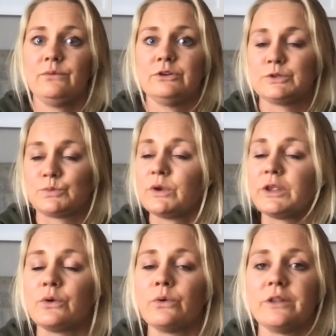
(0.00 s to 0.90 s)
which is
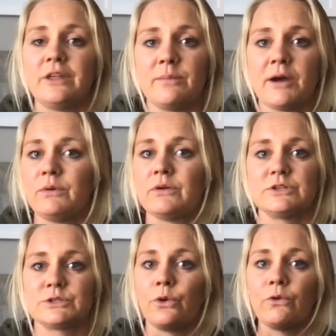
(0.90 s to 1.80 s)
really cool to think about. We were
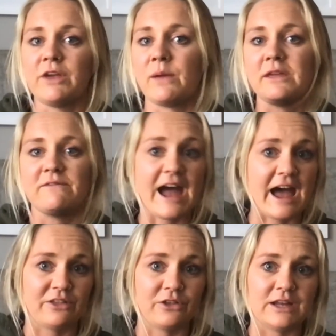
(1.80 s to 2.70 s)
just a whole family of
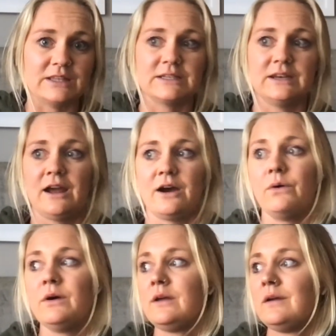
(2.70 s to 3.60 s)
athletes, and
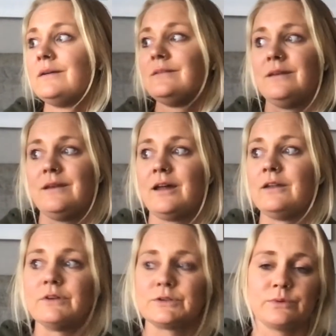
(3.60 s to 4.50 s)
now none
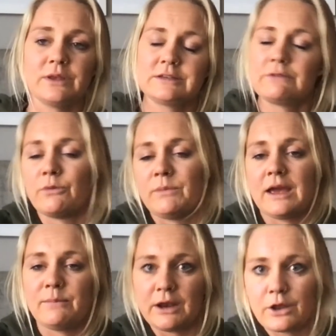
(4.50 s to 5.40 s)
of us really, except for me.
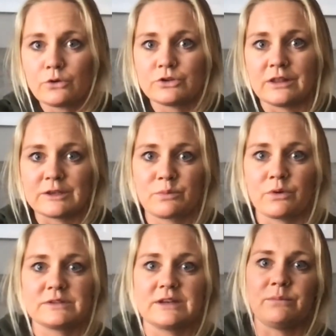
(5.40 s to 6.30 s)
I mean, coaching the
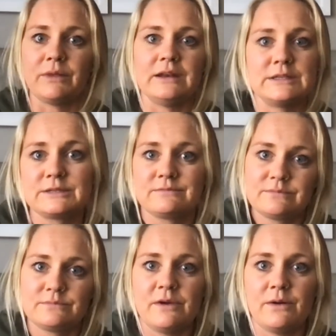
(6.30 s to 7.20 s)
sports that I played is
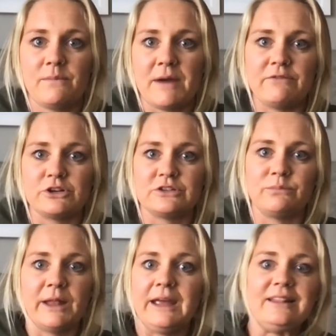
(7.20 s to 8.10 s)
my version
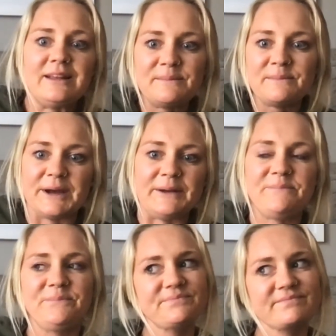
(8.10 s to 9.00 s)
of playing them, but
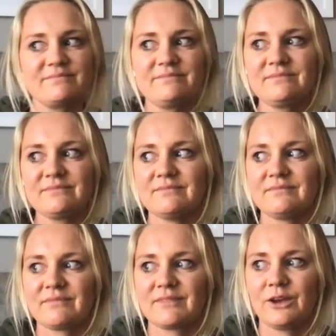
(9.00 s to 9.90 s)

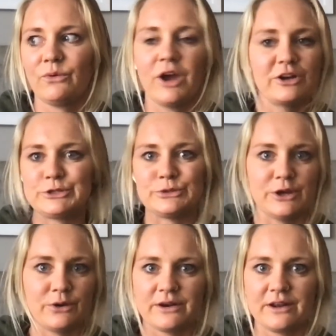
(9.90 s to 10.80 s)
we all just do
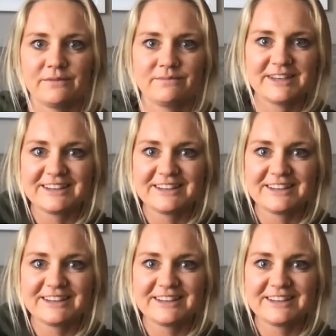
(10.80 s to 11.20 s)
yoga now.